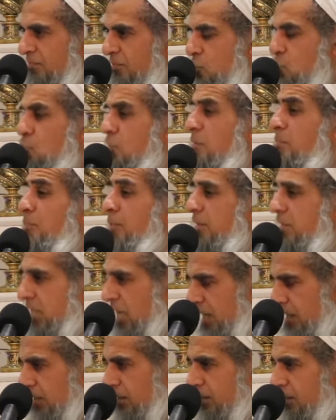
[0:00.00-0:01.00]
You can
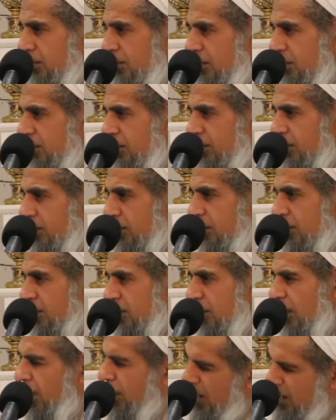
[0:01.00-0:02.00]
pretend,
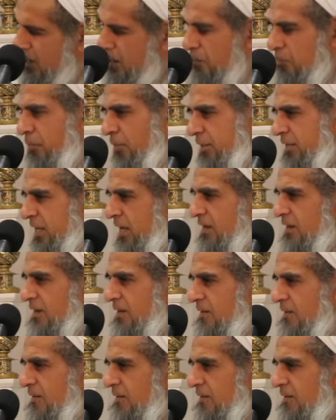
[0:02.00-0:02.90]
and I can pretend.